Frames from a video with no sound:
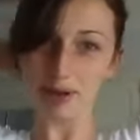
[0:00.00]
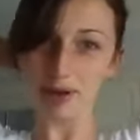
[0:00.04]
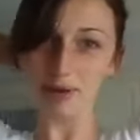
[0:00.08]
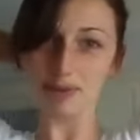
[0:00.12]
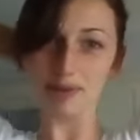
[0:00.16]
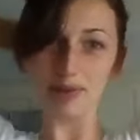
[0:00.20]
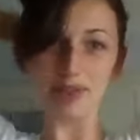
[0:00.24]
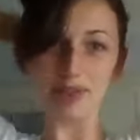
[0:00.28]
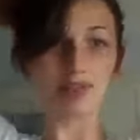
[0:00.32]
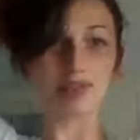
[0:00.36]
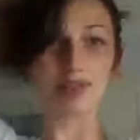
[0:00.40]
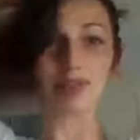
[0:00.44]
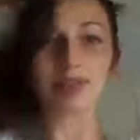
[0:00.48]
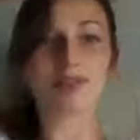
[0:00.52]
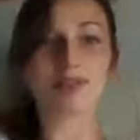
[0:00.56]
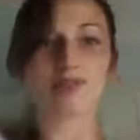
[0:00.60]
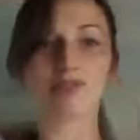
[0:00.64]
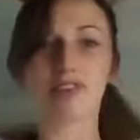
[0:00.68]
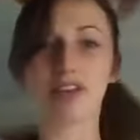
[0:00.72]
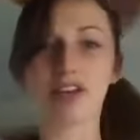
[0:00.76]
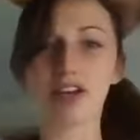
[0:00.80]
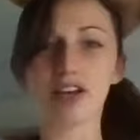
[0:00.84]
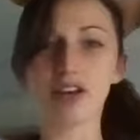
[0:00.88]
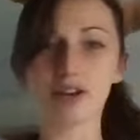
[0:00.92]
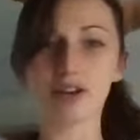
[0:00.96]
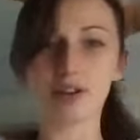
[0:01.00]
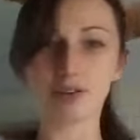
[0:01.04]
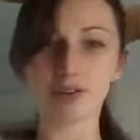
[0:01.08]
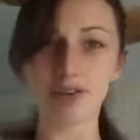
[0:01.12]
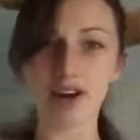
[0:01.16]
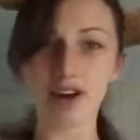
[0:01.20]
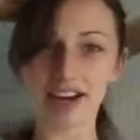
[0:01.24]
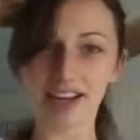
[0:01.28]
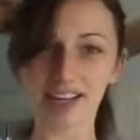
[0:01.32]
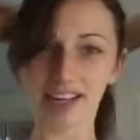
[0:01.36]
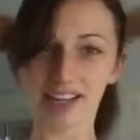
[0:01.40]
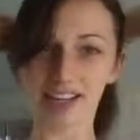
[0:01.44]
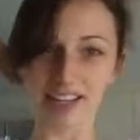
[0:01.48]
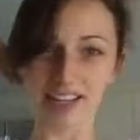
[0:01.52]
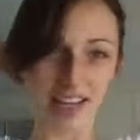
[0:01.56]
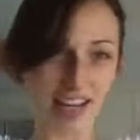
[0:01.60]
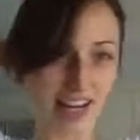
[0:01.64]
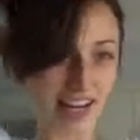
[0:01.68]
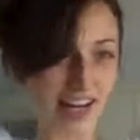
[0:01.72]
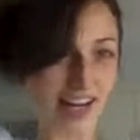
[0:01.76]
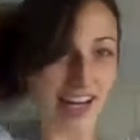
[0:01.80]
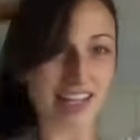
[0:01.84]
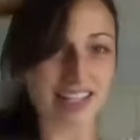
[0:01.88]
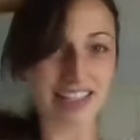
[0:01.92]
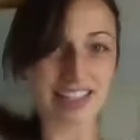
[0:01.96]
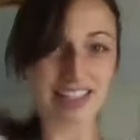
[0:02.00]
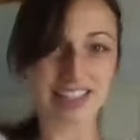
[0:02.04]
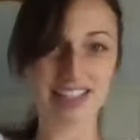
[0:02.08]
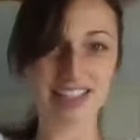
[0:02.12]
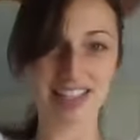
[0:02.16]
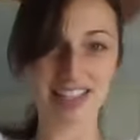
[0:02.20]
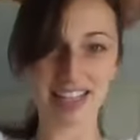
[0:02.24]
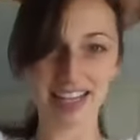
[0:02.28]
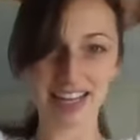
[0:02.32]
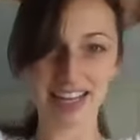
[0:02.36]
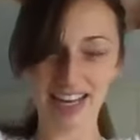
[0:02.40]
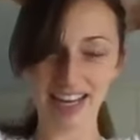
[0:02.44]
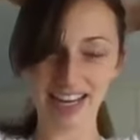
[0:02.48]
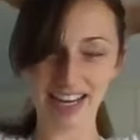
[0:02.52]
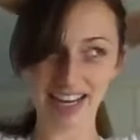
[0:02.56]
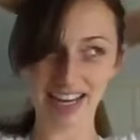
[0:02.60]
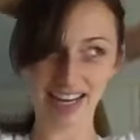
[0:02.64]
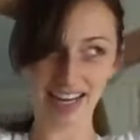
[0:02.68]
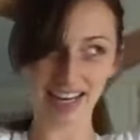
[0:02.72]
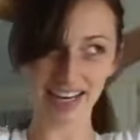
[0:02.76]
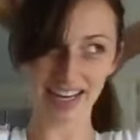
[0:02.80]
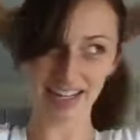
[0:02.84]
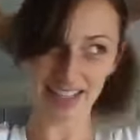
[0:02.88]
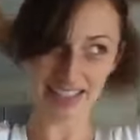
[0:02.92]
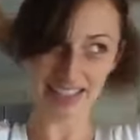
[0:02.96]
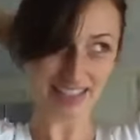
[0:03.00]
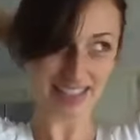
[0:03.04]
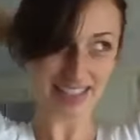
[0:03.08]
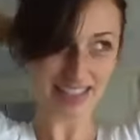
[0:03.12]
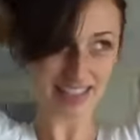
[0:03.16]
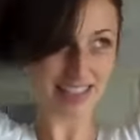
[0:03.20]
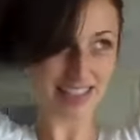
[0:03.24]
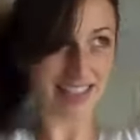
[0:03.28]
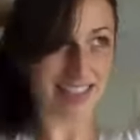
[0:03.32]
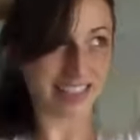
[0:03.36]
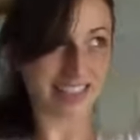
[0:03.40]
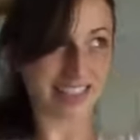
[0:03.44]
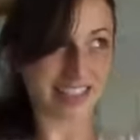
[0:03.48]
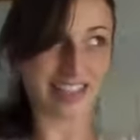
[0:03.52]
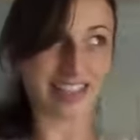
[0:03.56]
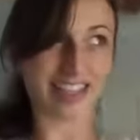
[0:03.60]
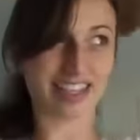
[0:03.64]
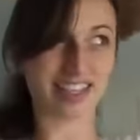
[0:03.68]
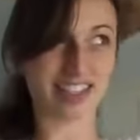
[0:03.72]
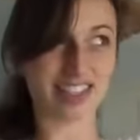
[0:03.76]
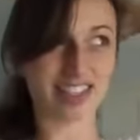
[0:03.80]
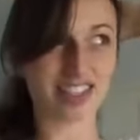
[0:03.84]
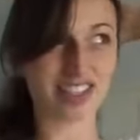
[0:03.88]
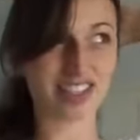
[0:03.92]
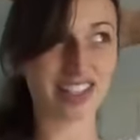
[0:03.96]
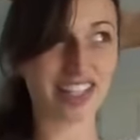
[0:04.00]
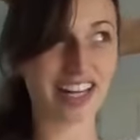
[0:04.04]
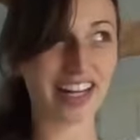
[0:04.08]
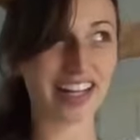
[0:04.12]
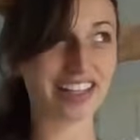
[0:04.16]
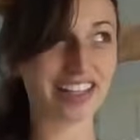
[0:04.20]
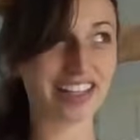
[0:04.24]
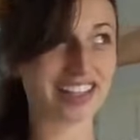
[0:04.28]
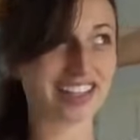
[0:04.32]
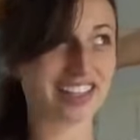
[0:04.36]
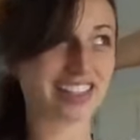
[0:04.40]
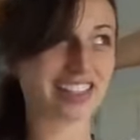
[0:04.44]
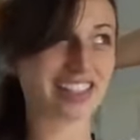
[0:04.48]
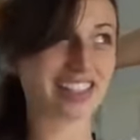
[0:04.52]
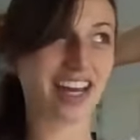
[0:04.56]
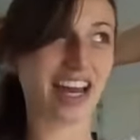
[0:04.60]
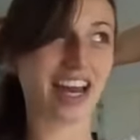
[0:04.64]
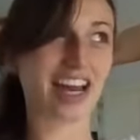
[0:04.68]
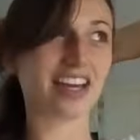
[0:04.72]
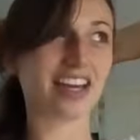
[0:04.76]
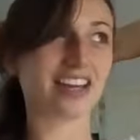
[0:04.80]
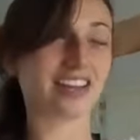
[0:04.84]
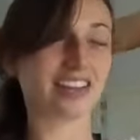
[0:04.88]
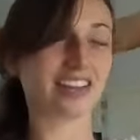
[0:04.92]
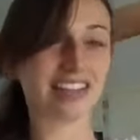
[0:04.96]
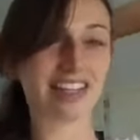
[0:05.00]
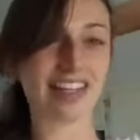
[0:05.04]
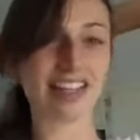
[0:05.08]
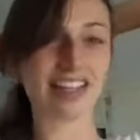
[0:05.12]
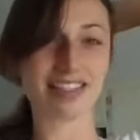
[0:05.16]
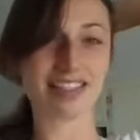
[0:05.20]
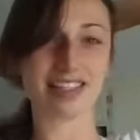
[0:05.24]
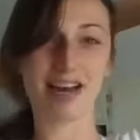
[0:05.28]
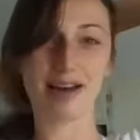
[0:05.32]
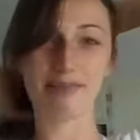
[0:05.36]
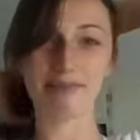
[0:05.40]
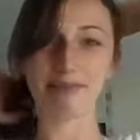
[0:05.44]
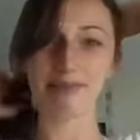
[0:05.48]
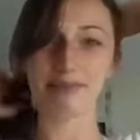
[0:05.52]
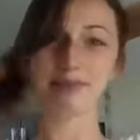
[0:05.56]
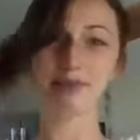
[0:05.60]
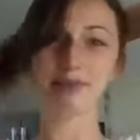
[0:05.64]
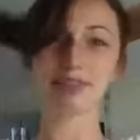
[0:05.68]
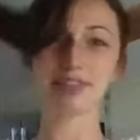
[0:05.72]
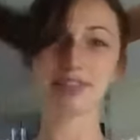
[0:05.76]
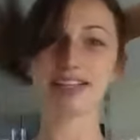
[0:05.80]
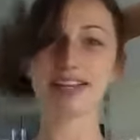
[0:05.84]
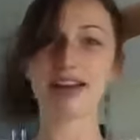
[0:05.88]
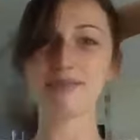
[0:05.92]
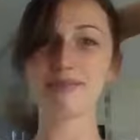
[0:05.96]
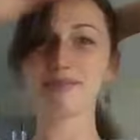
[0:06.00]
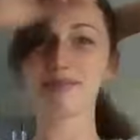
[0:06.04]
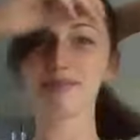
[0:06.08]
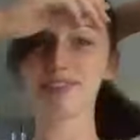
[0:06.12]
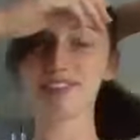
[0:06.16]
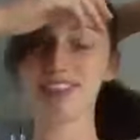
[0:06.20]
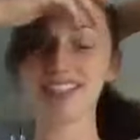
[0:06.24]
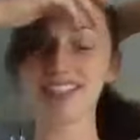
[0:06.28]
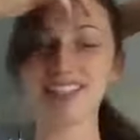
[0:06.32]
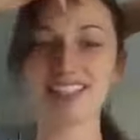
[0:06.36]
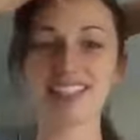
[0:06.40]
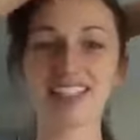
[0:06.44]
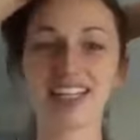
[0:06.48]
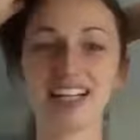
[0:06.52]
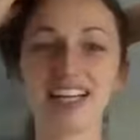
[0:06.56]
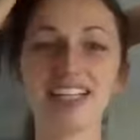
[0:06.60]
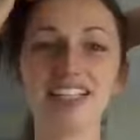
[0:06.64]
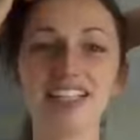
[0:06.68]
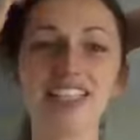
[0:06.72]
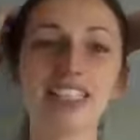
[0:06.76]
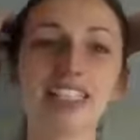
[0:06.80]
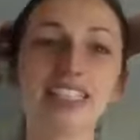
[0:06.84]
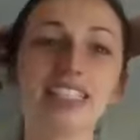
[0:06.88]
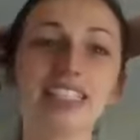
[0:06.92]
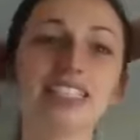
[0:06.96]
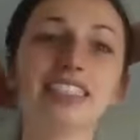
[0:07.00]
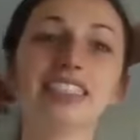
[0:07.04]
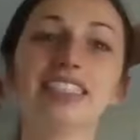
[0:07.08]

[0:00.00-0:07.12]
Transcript: But we sort of recognize that there's a chance that Skyhook needs Apple more than Apple needs Skyhook.